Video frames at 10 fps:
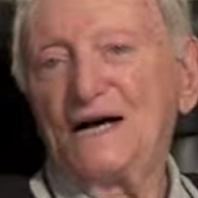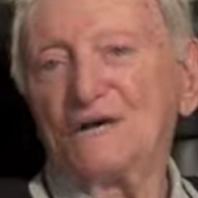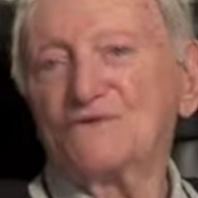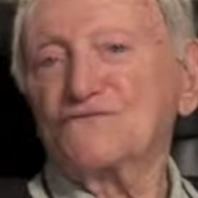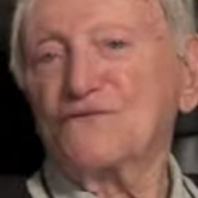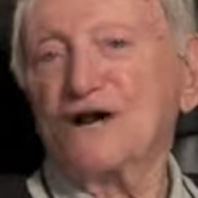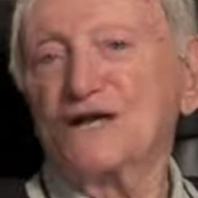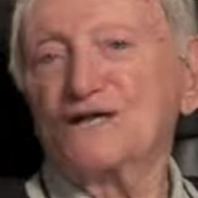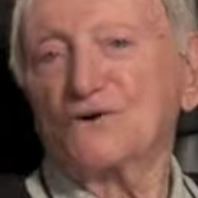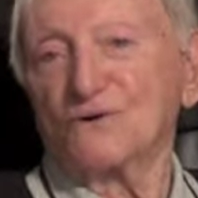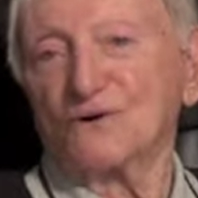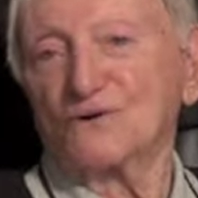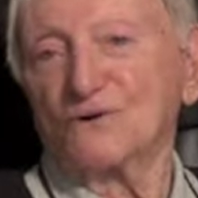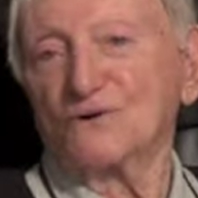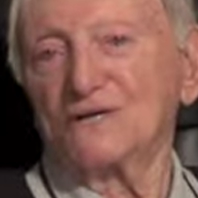I was fighting Coca
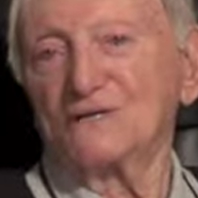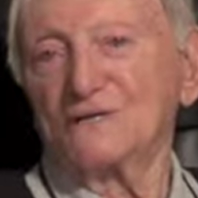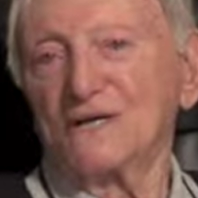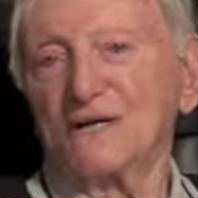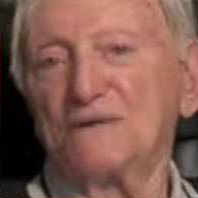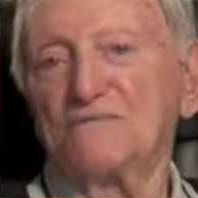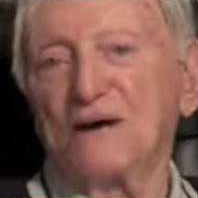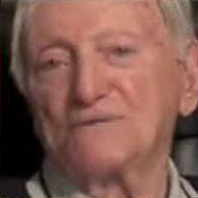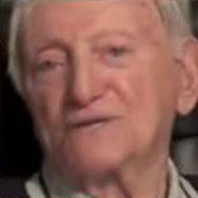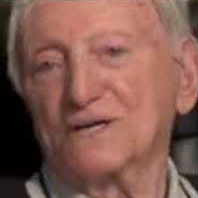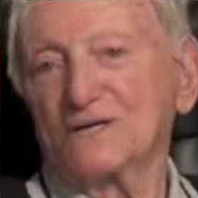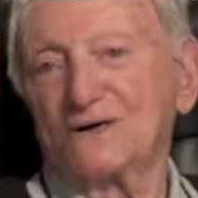Cola, Pepsi